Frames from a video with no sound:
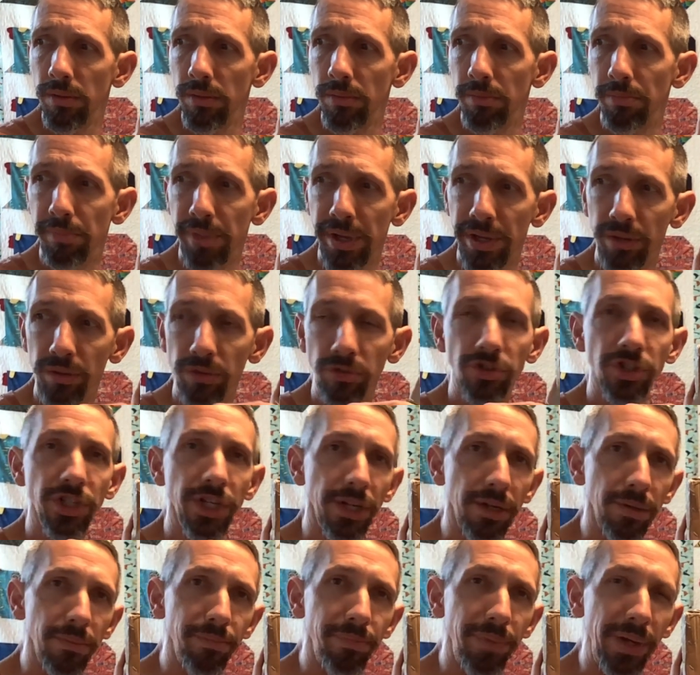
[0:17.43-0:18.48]
metal
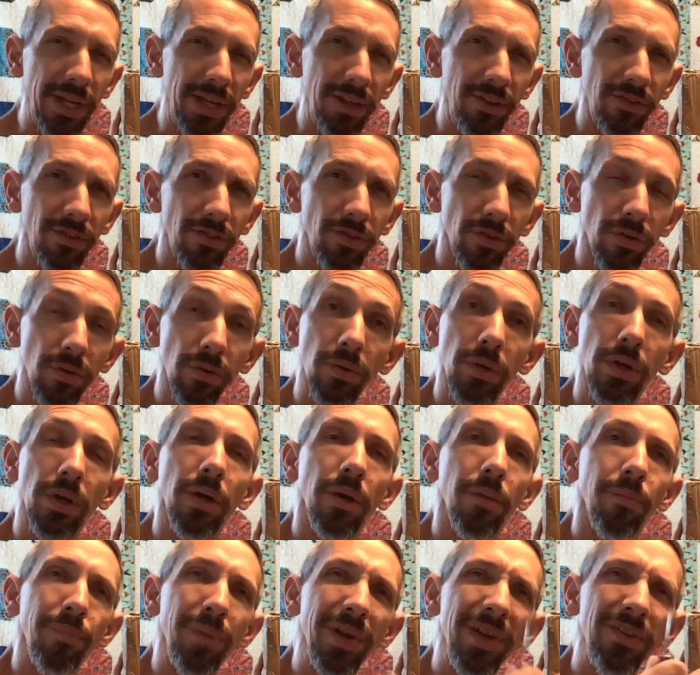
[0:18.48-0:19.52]
chair base. So
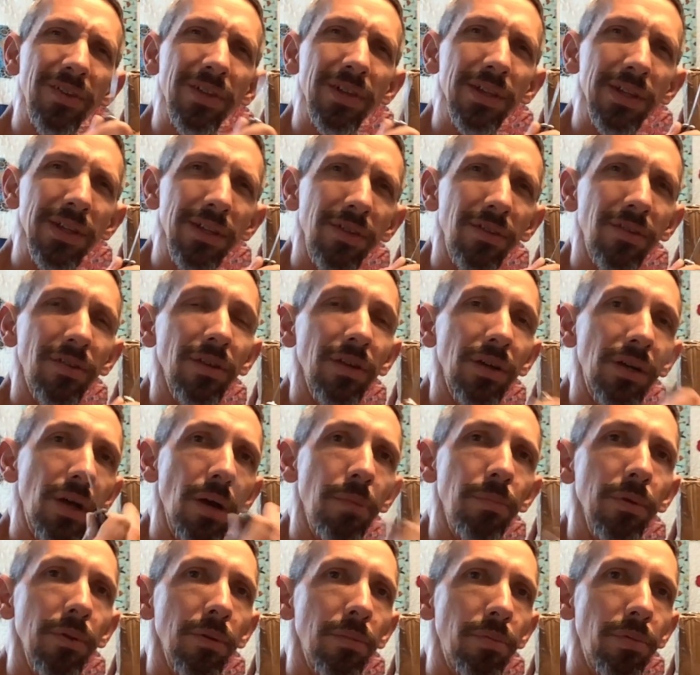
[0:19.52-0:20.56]
basically it's a
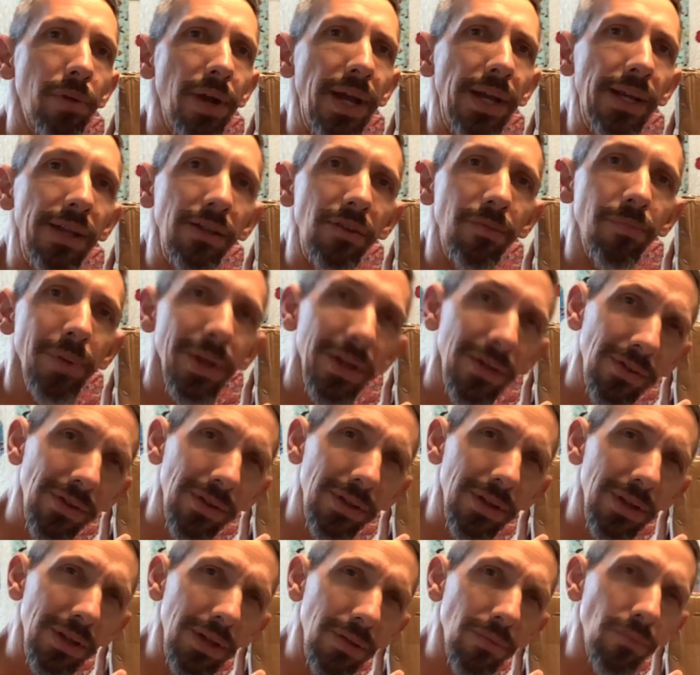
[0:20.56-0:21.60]
couple of brackets
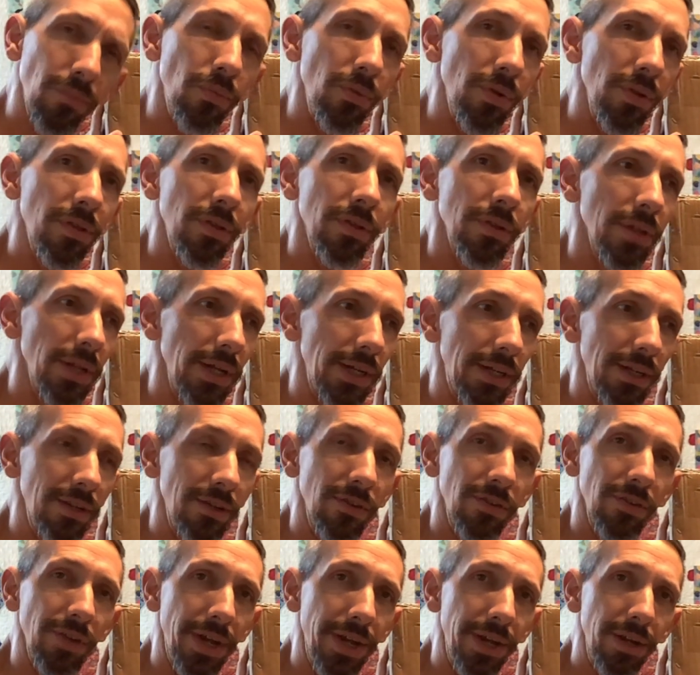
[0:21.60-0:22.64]
basically with like a
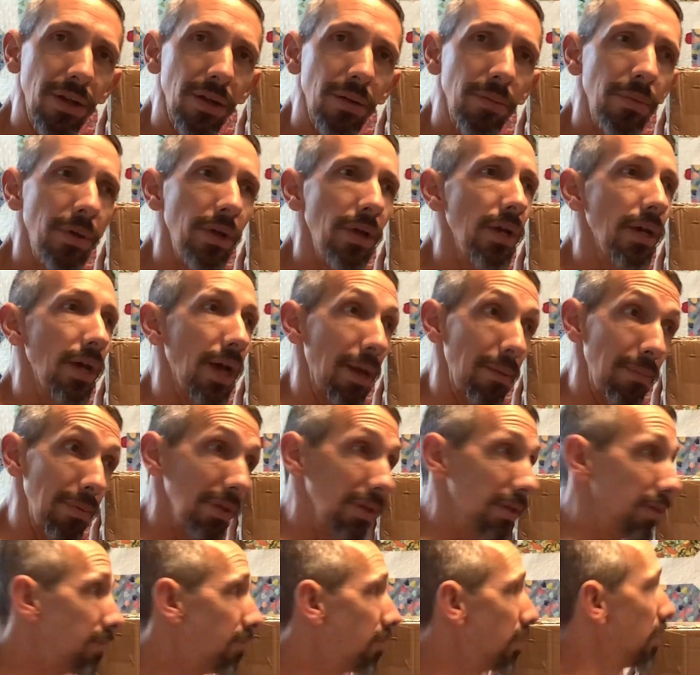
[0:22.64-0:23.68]
design on them, I
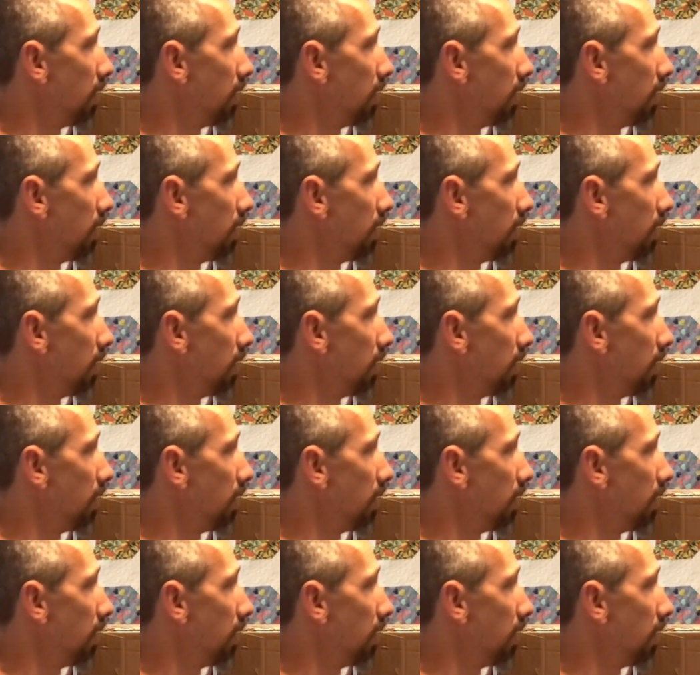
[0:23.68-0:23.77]
believe.